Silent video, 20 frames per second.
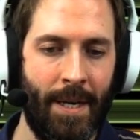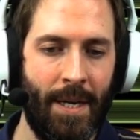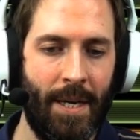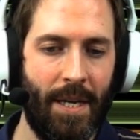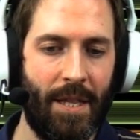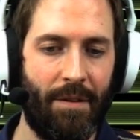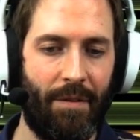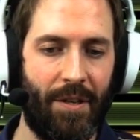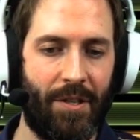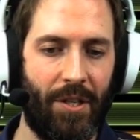
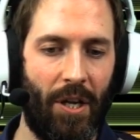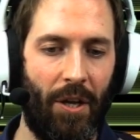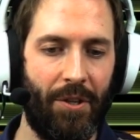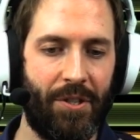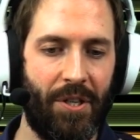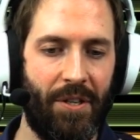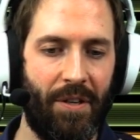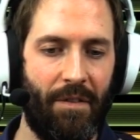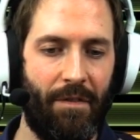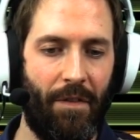The
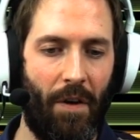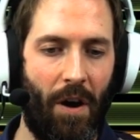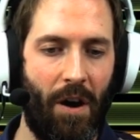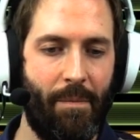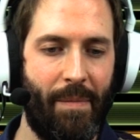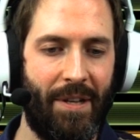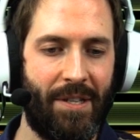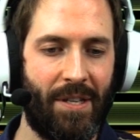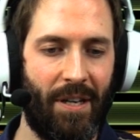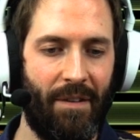resultant
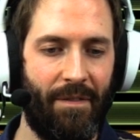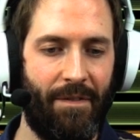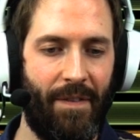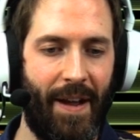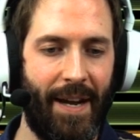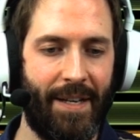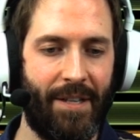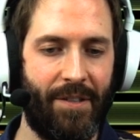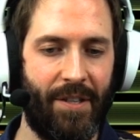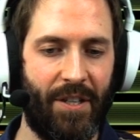environmental
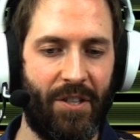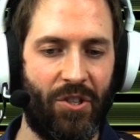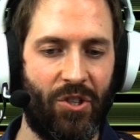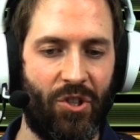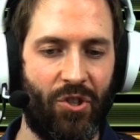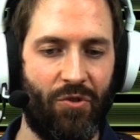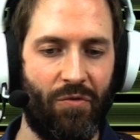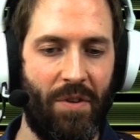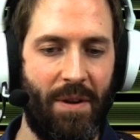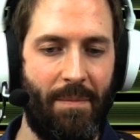effect is
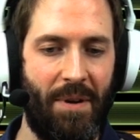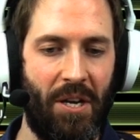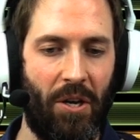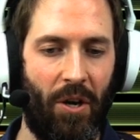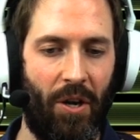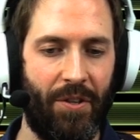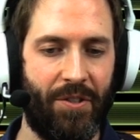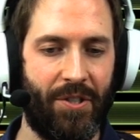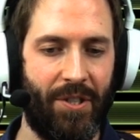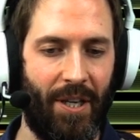extremely
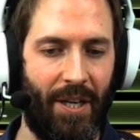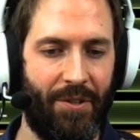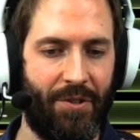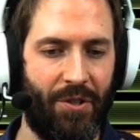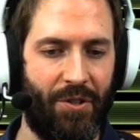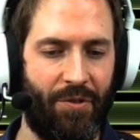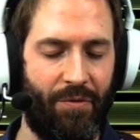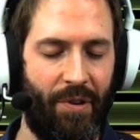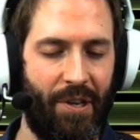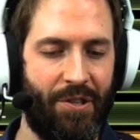hostile to
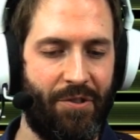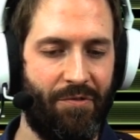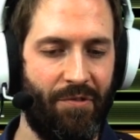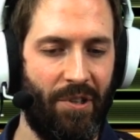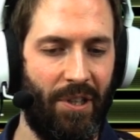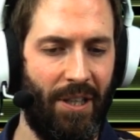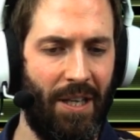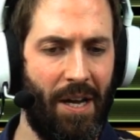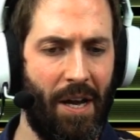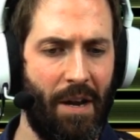
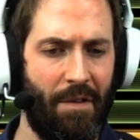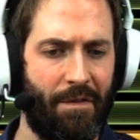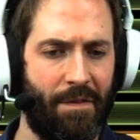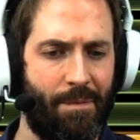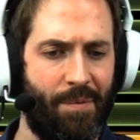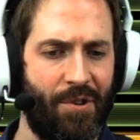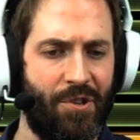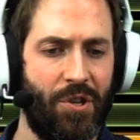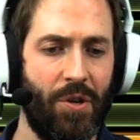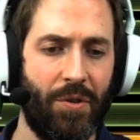terrestrial life,
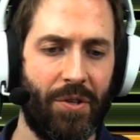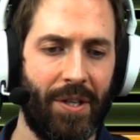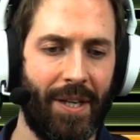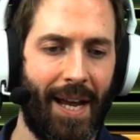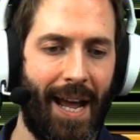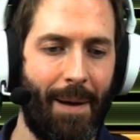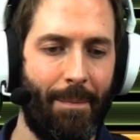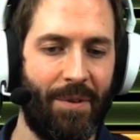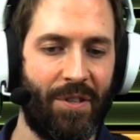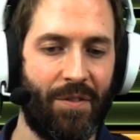producing
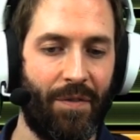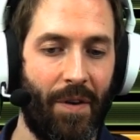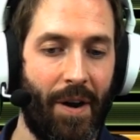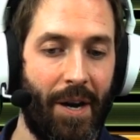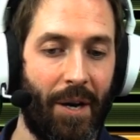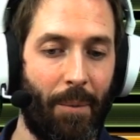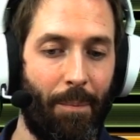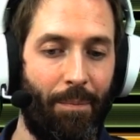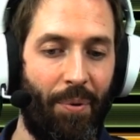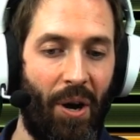atmospheric
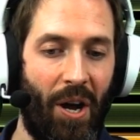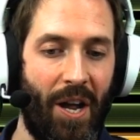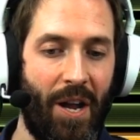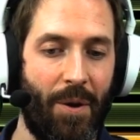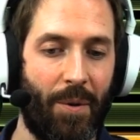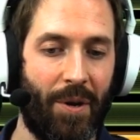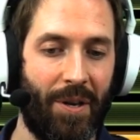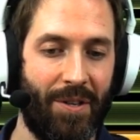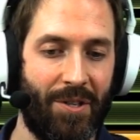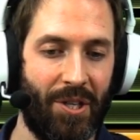
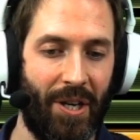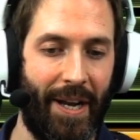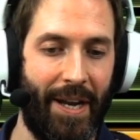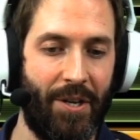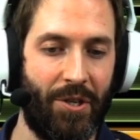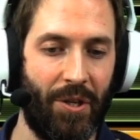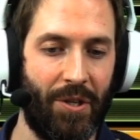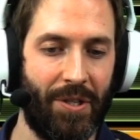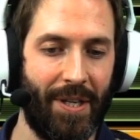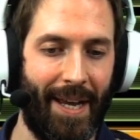
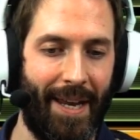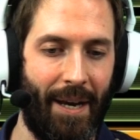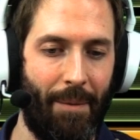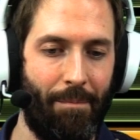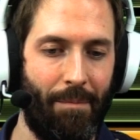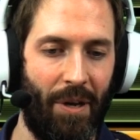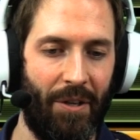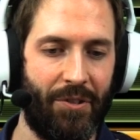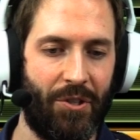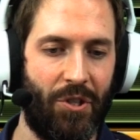biocontagions and a
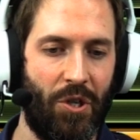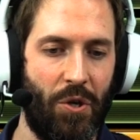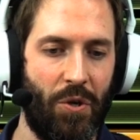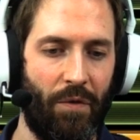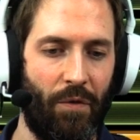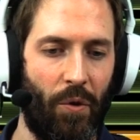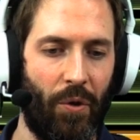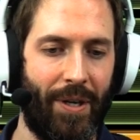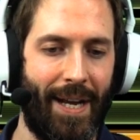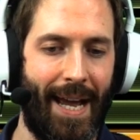multitude of
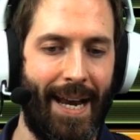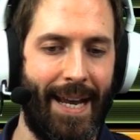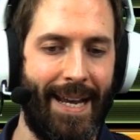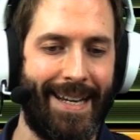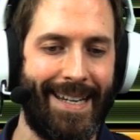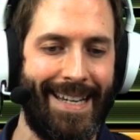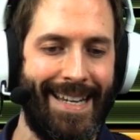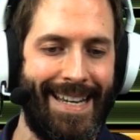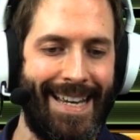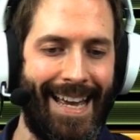organic
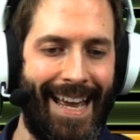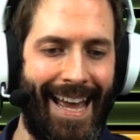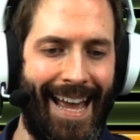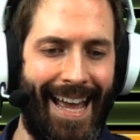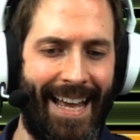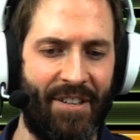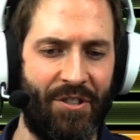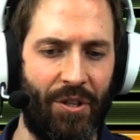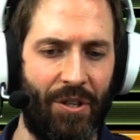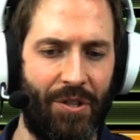
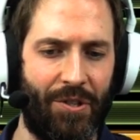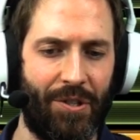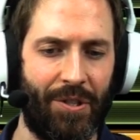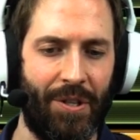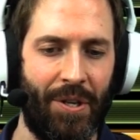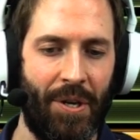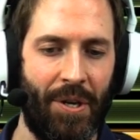hazards.